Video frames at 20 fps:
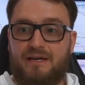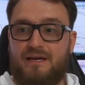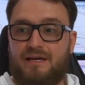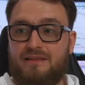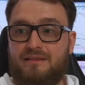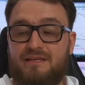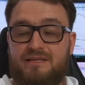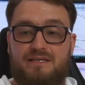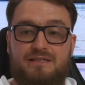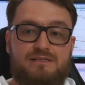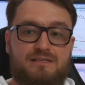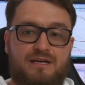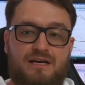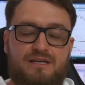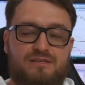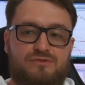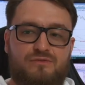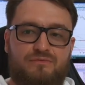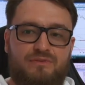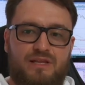And these
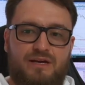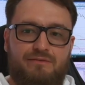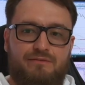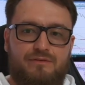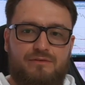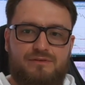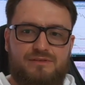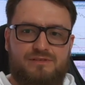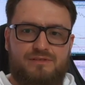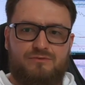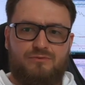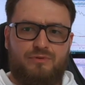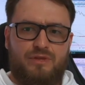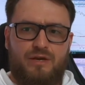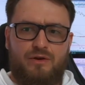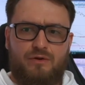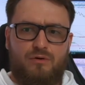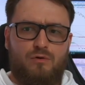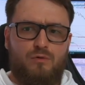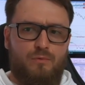kinds of levels, do
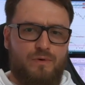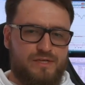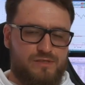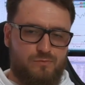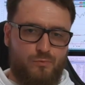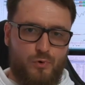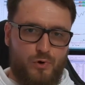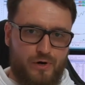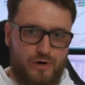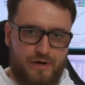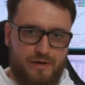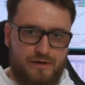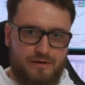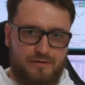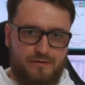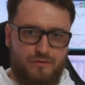they always work?